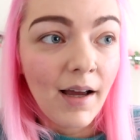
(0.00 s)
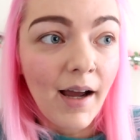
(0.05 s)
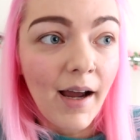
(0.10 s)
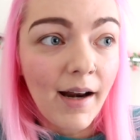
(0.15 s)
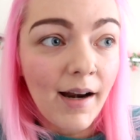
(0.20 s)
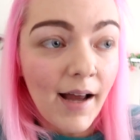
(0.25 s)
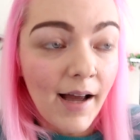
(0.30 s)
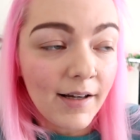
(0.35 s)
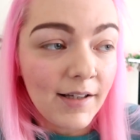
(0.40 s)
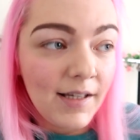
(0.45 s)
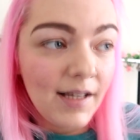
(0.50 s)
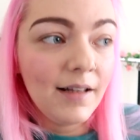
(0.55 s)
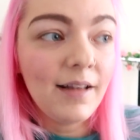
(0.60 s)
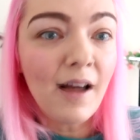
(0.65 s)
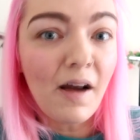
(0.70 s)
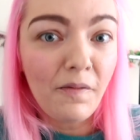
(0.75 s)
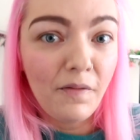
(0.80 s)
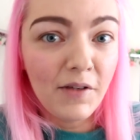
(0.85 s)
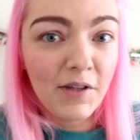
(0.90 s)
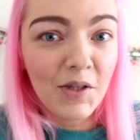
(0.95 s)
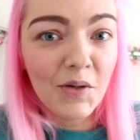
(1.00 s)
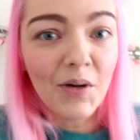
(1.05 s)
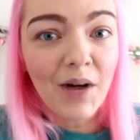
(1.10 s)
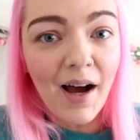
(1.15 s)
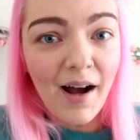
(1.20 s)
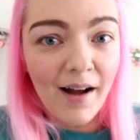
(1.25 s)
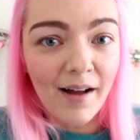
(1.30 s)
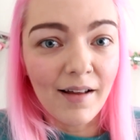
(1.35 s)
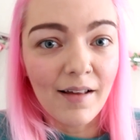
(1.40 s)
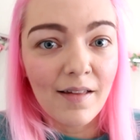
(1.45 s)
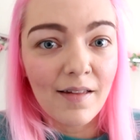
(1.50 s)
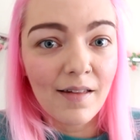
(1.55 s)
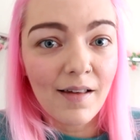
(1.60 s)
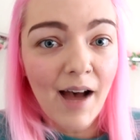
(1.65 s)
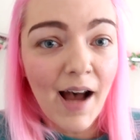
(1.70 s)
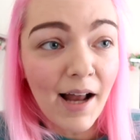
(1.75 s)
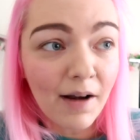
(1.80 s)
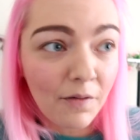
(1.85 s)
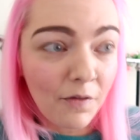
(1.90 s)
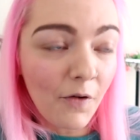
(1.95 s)
And I did that for you guys
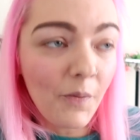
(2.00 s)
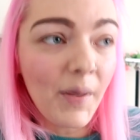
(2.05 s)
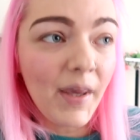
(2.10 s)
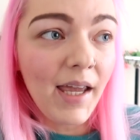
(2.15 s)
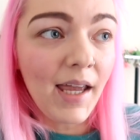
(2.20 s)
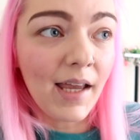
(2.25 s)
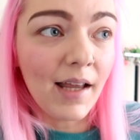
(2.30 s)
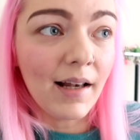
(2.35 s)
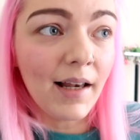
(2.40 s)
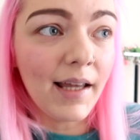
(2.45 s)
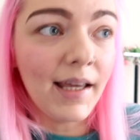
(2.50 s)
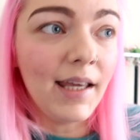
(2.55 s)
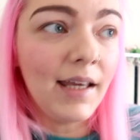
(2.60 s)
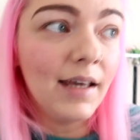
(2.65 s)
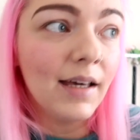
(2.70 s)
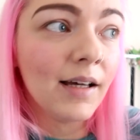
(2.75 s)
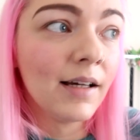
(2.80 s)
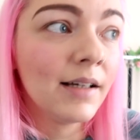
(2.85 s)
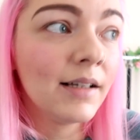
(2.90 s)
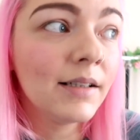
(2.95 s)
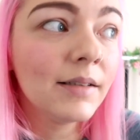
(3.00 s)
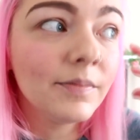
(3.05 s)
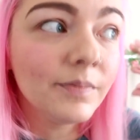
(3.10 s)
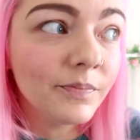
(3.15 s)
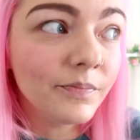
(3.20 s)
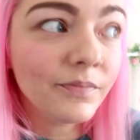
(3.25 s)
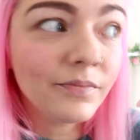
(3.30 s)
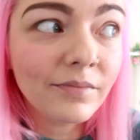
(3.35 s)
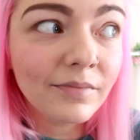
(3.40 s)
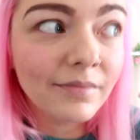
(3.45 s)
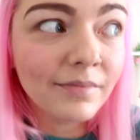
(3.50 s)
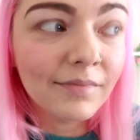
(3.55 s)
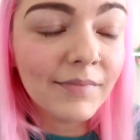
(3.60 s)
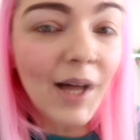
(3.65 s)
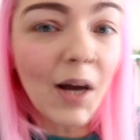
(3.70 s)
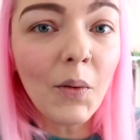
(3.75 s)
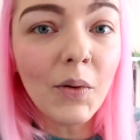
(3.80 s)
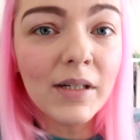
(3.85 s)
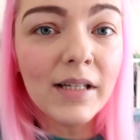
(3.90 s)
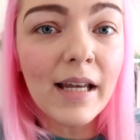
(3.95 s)
and for me. Like,
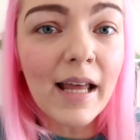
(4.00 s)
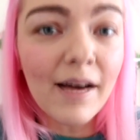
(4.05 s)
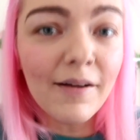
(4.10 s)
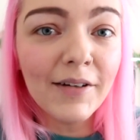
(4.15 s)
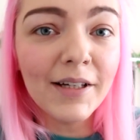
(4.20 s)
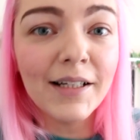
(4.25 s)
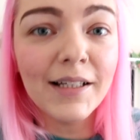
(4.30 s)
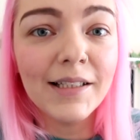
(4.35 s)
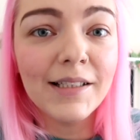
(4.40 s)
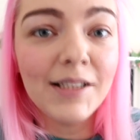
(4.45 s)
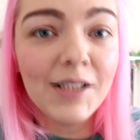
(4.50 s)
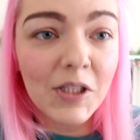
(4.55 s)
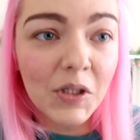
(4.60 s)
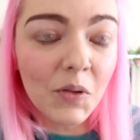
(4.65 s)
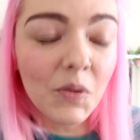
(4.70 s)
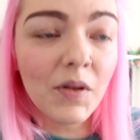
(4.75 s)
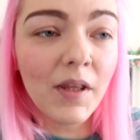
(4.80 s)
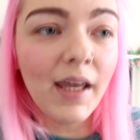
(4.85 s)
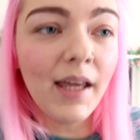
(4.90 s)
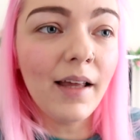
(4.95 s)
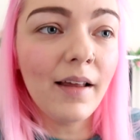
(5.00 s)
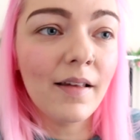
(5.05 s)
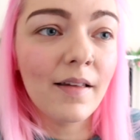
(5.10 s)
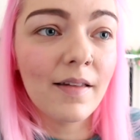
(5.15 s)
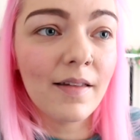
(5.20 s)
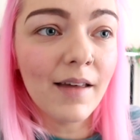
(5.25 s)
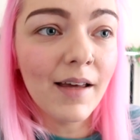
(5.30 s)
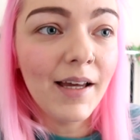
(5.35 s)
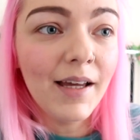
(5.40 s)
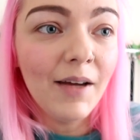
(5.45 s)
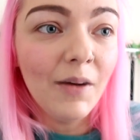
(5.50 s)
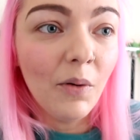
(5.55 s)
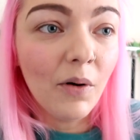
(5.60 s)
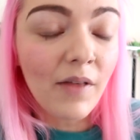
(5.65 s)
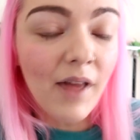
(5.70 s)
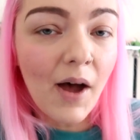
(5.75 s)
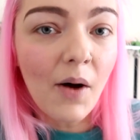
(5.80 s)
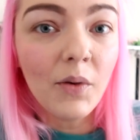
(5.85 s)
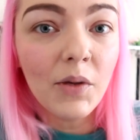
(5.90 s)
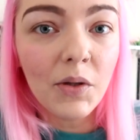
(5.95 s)
I would never do things
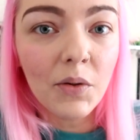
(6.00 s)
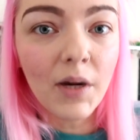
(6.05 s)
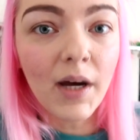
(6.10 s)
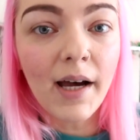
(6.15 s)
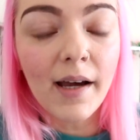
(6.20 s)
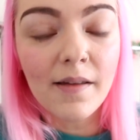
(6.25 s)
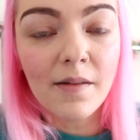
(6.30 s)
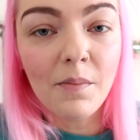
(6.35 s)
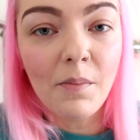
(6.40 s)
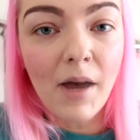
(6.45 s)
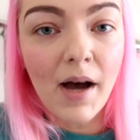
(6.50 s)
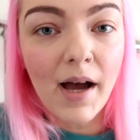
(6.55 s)
without you guys in